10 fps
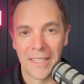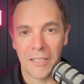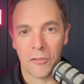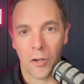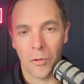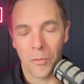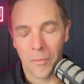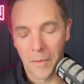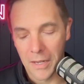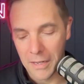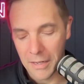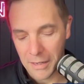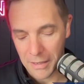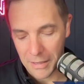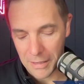So
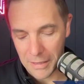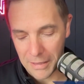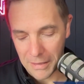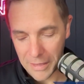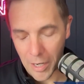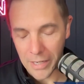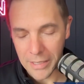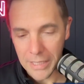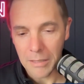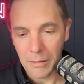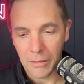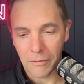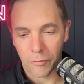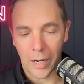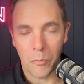the ideal
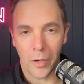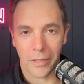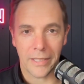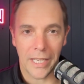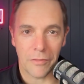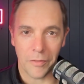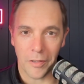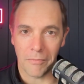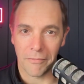framework stands for